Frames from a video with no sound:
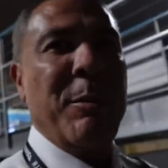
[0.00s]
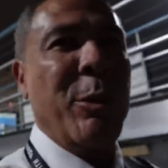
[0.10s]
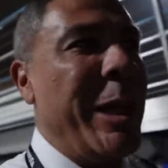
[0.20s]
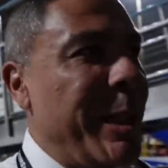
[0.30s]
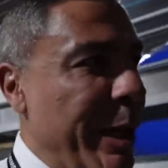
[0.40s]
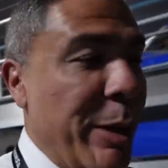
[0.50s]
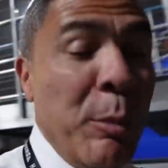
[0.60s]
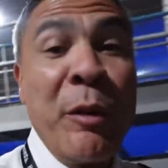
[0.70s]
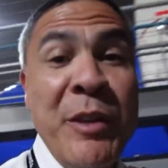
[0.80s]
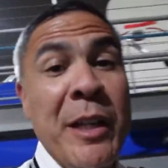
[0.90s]
marine layer
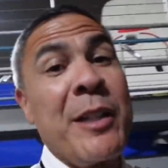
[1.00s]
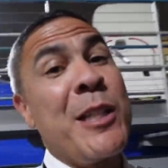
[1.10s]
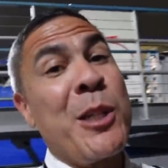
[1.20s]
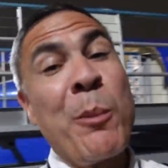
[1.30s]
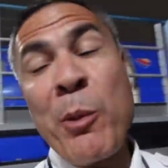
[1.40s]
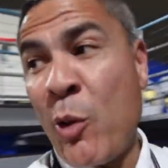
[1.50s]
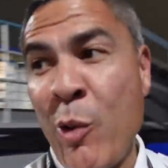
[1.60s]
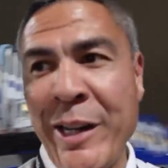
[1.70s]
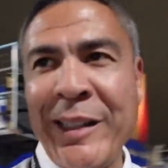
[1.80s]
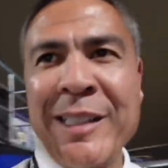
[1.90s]
moved in super
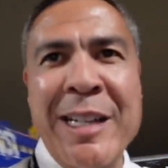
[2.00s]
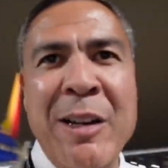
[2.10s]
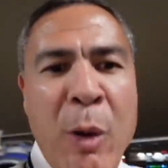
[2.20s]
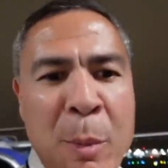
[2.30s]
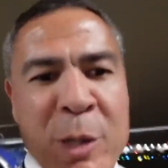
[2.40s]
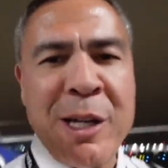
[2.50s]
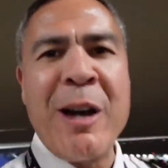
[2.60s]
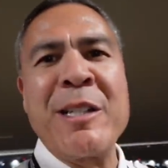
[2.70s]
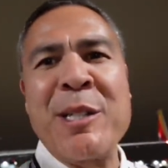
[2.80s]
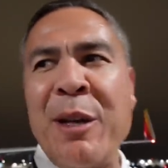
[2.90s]
quick, kind of almost
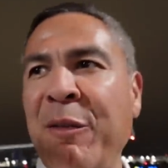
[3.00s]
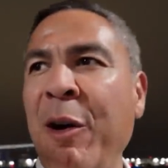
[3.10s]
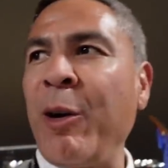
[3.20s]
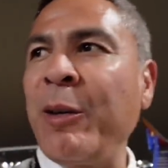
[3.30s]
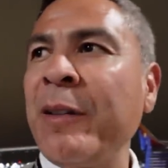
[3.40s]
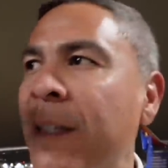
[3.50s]
caught us off guard.